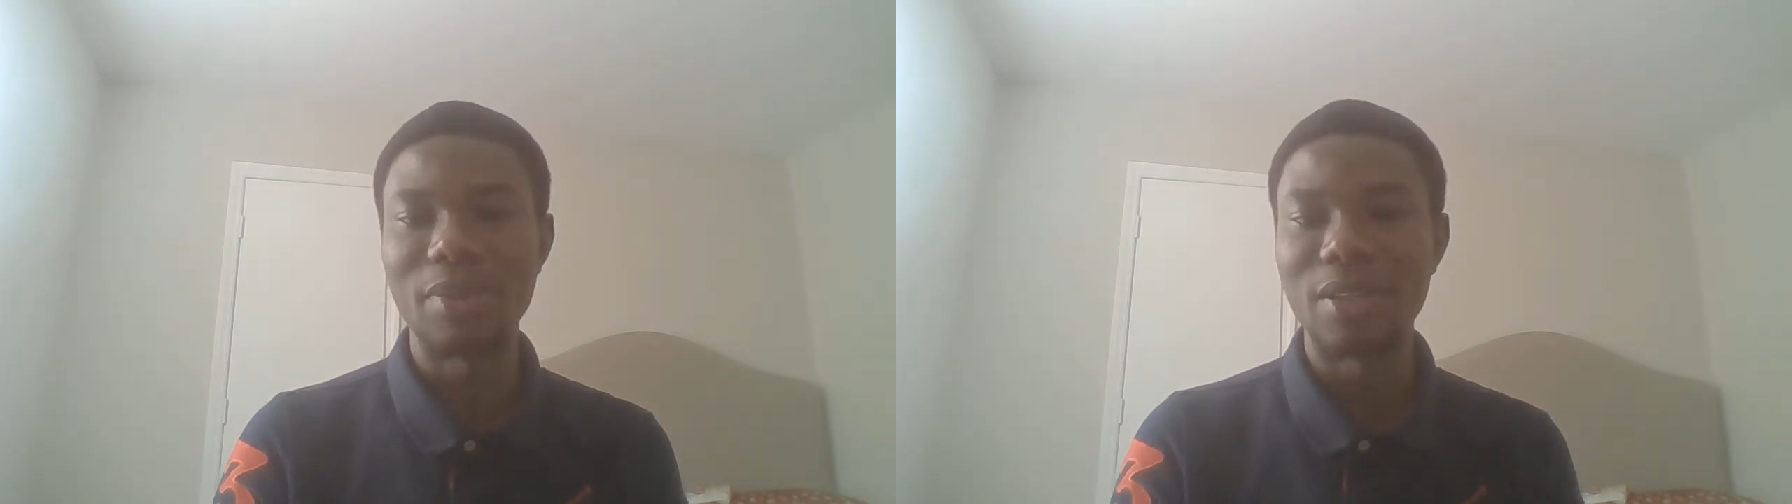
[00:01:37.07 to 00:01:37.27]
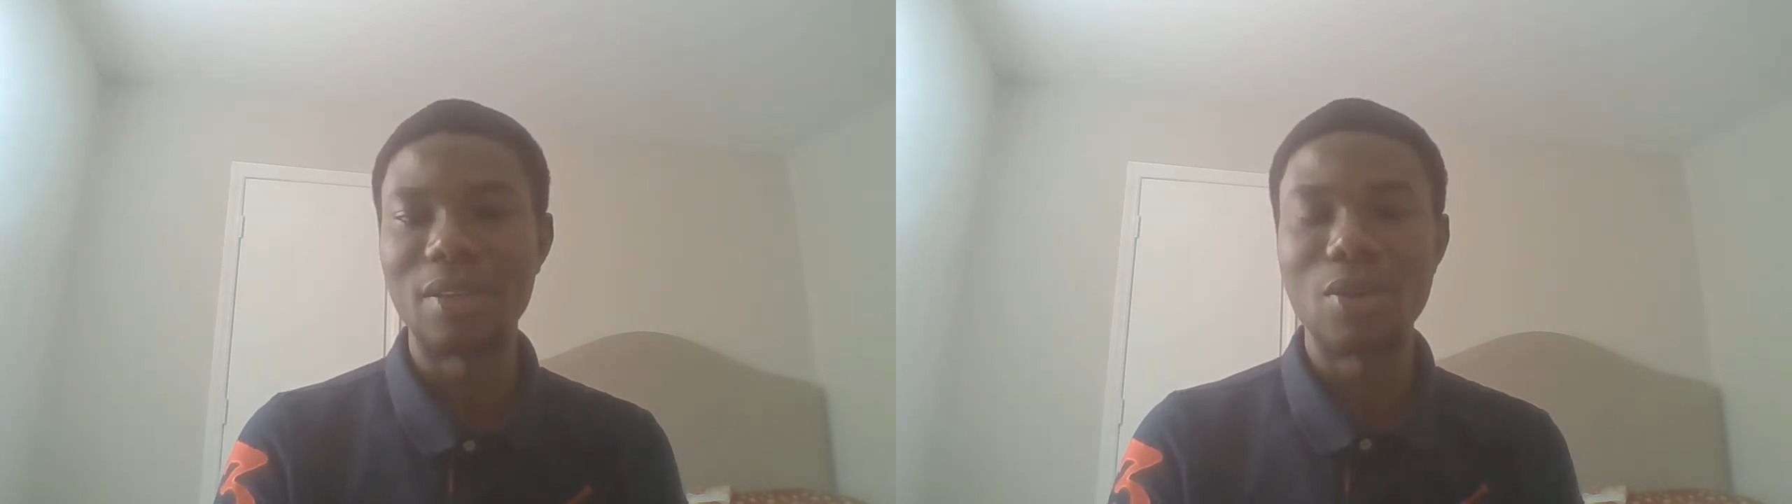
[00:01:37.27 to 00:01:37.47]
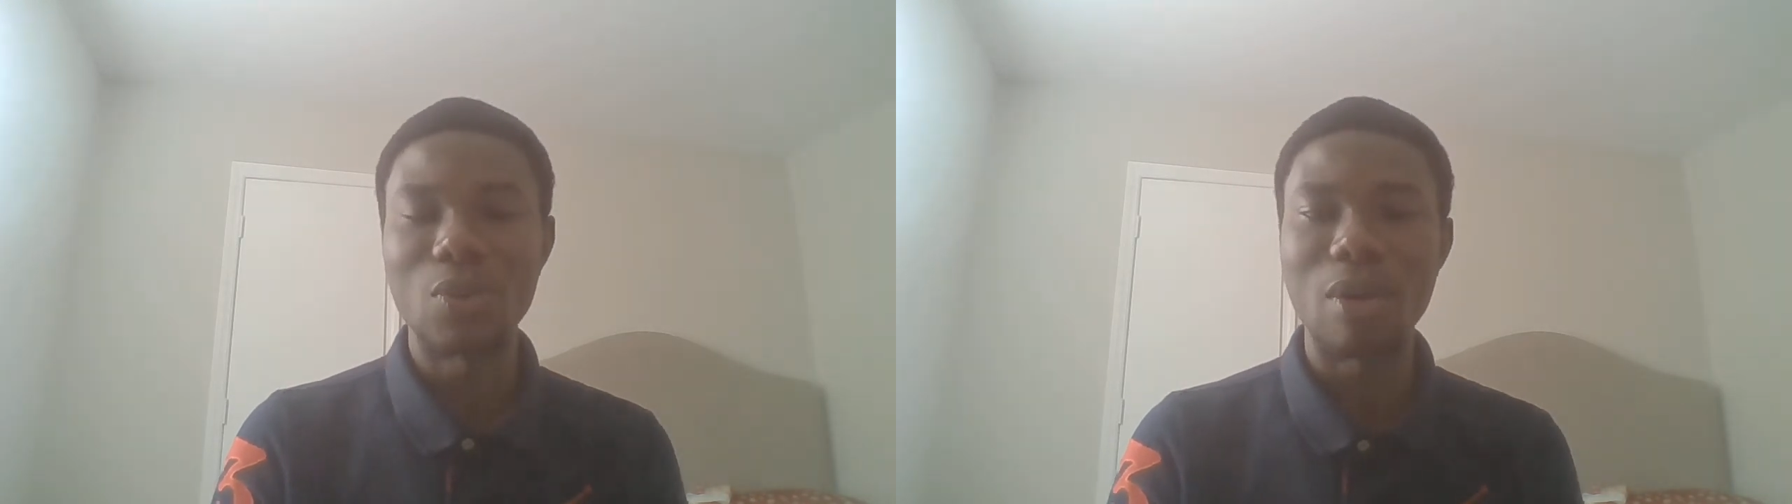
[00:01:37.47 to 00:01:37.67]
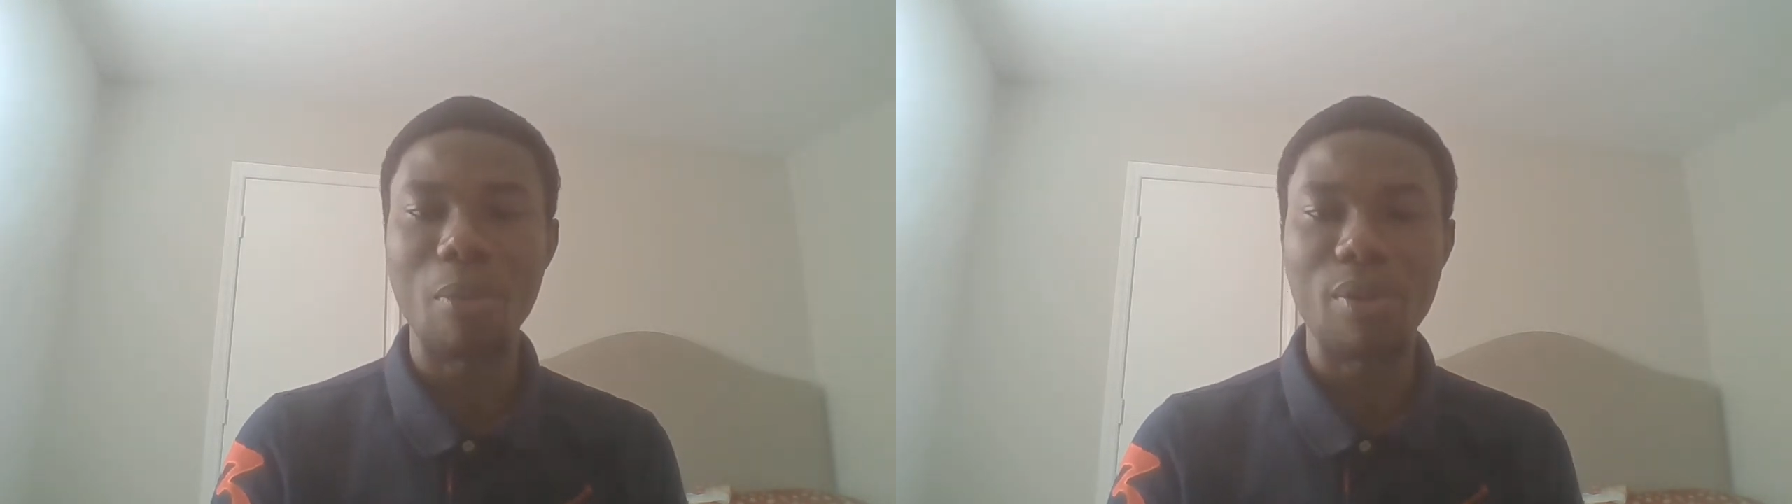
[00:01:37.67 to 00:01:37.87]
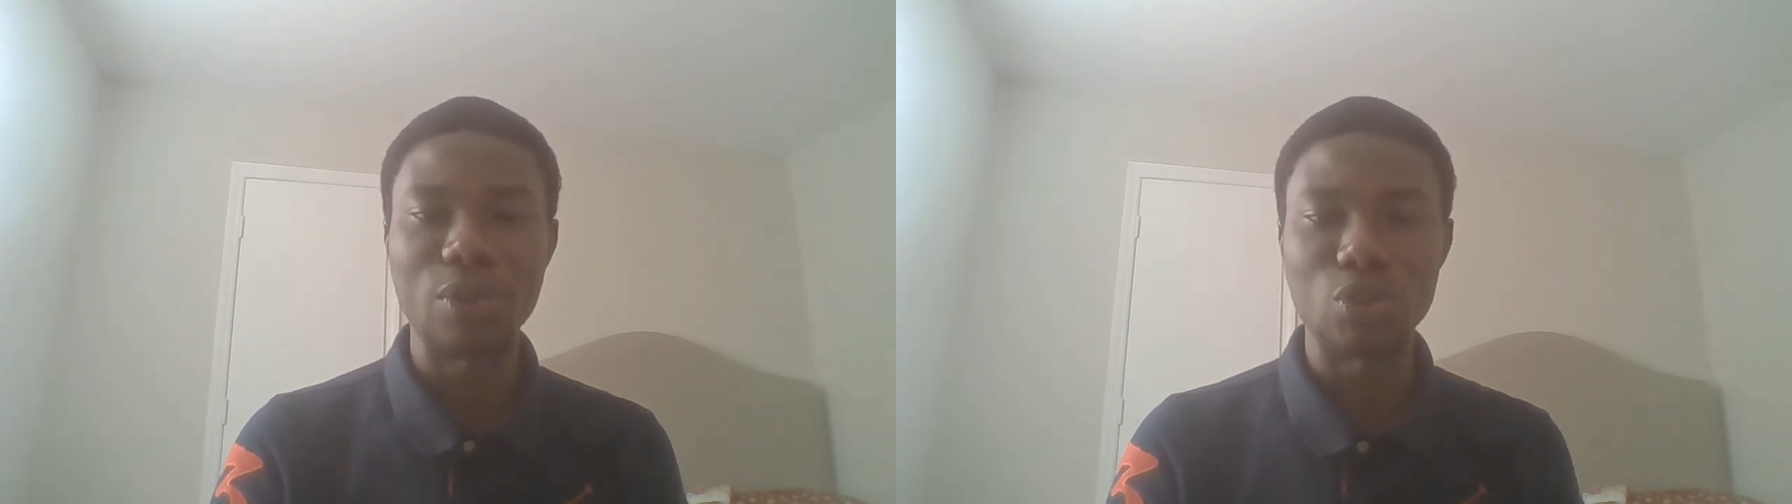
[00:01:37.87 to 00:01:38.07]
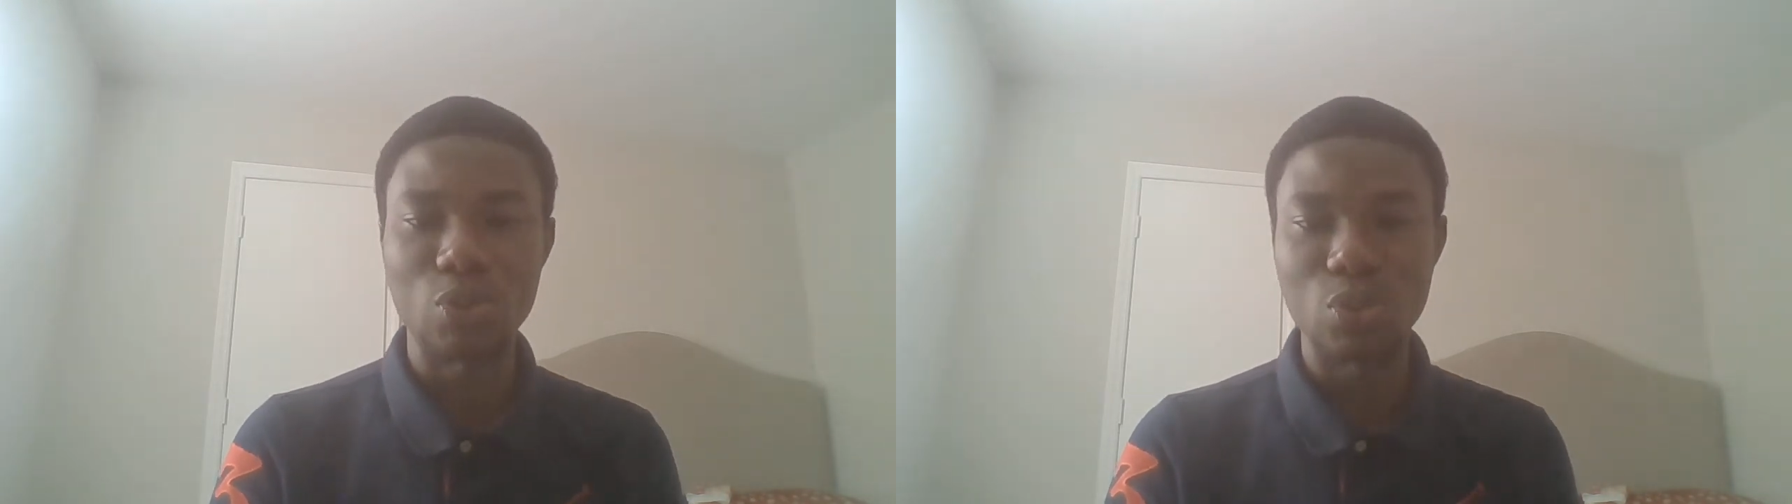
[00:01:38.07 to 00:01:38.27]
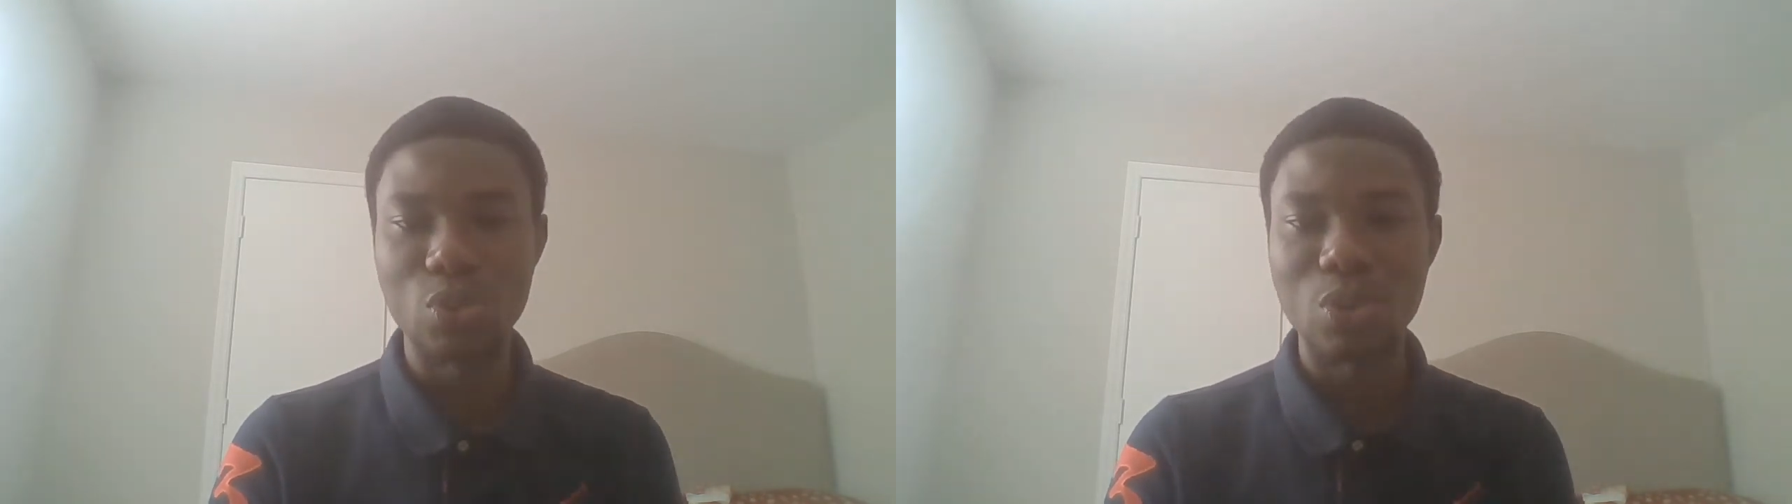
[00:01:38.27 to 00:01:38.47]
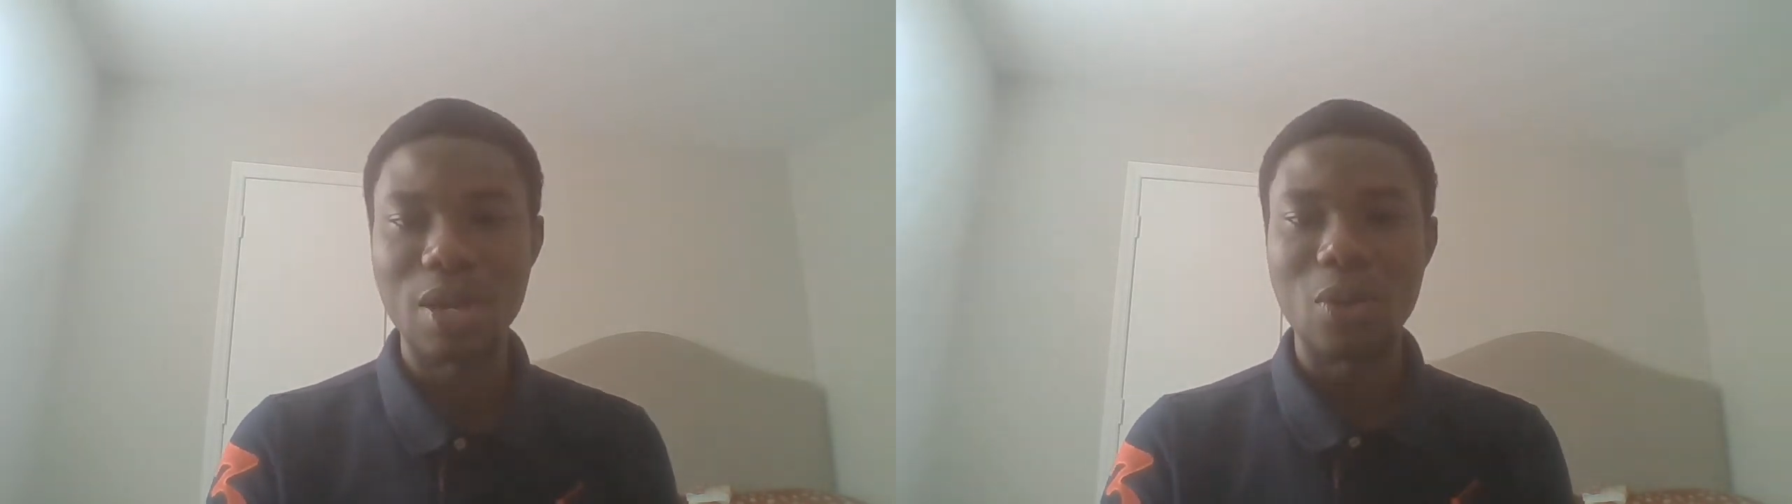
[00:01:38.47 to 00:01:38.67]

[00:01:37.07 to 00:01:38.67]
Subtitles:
be 1.2,